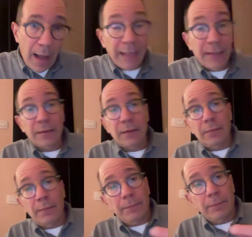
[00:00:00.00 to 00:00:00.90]
I
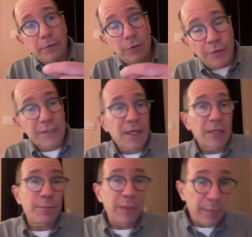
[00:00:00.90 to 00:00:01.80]
can
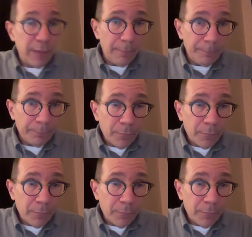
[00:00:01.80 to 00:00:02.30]
criticize Bibi